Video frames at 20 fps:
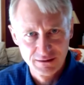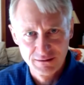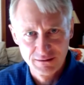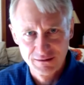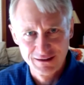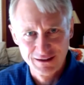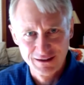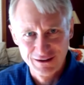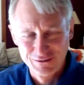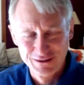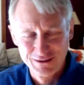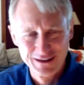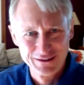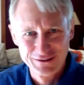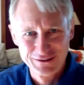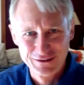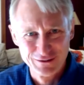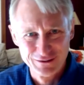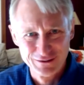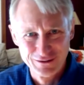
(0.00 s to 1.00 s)
you know hit
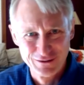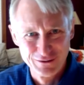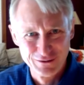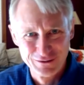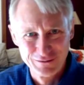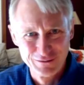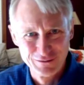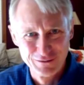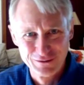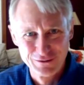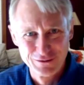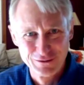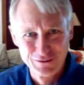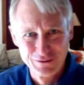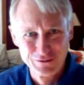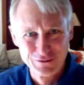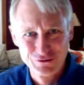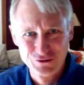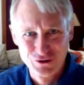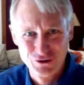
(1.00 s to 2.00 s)
the the
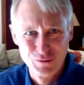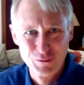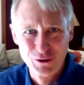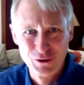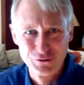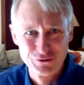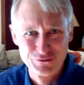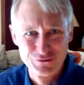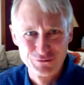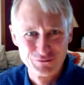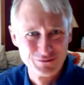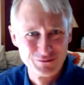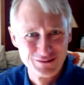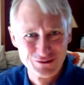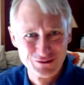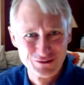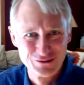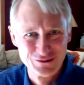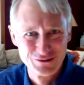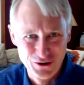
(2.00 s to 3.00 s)
the turbo
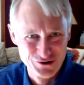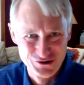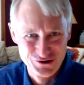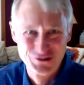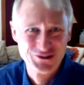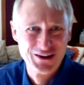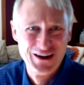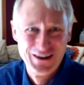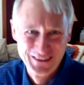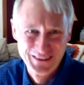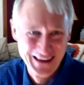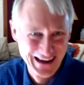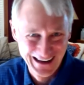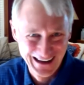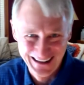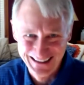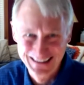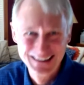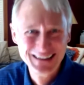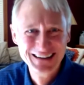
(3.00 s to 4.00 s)
chargers on
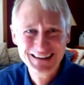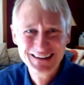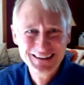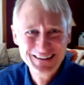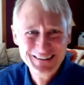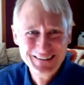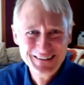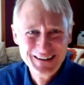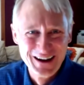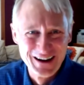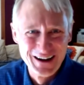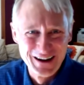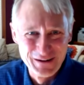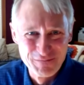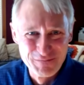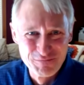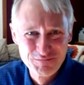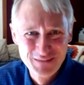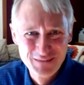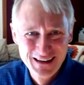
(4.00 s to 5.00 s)
that
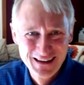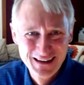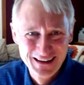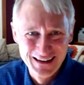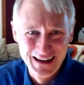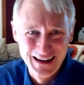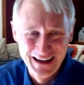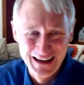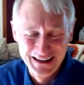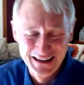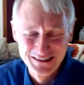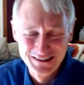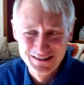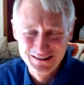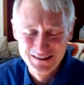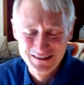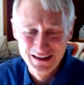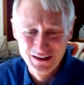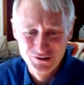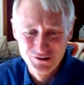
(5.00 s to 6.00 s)
um, and
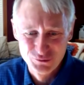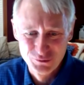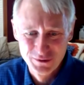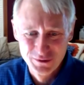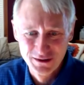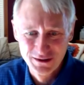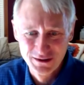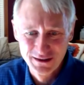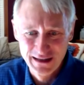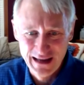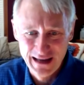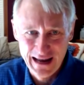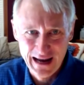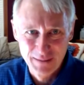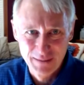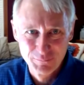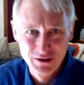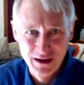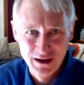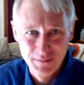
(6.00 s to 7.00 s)
has really
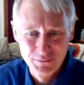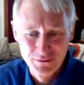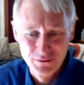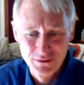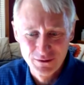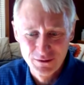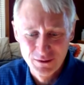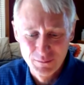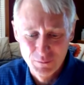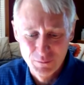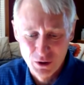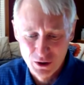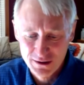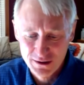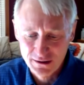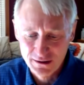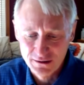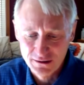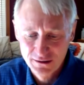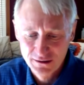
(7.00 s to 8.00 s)
amped up the
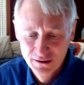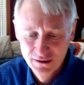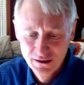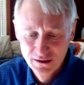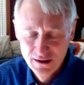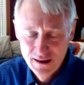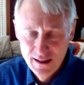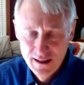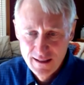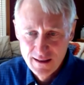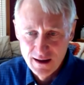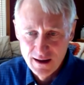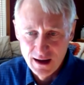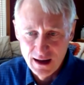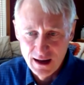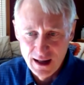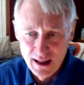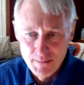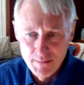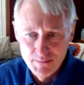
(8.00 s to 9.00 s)
market
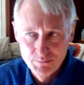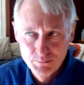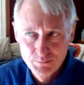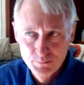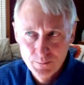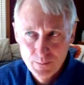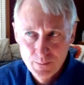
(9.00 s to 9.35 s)
um,